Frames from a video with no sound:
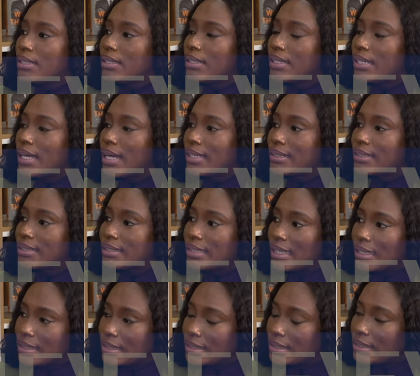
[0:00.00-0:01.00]
they are
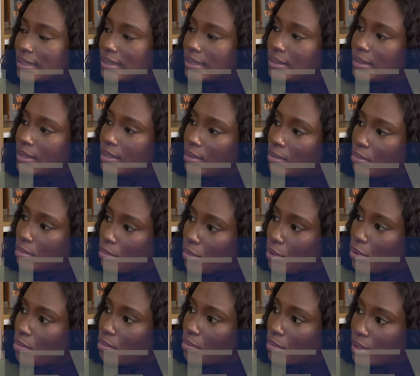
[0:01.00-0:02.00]
sending
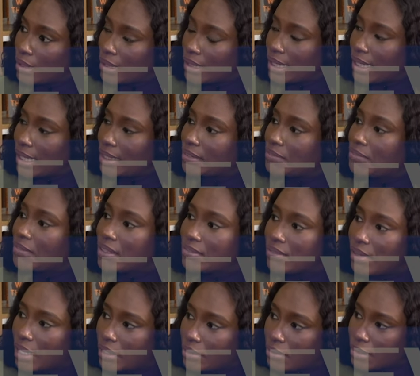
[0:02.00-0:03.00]
more money as
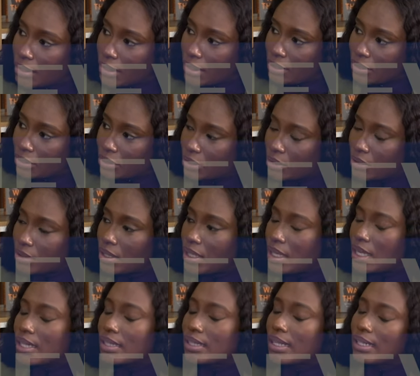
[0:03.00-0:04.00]
federal allocation
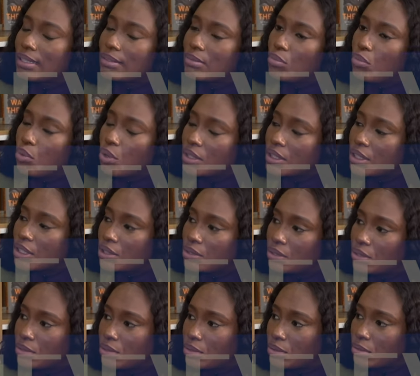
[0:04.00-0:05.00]
than what they
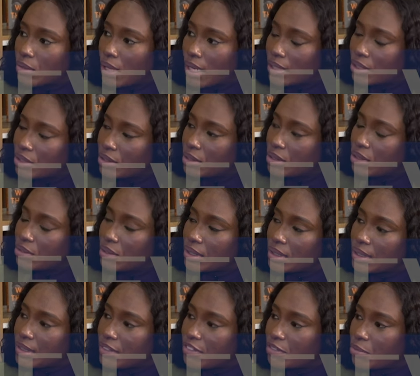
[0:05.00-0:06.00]
used to actually
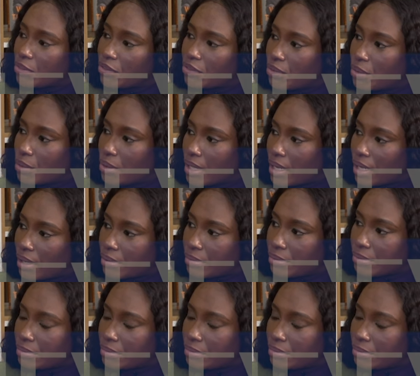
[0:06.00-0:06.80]
receive before now?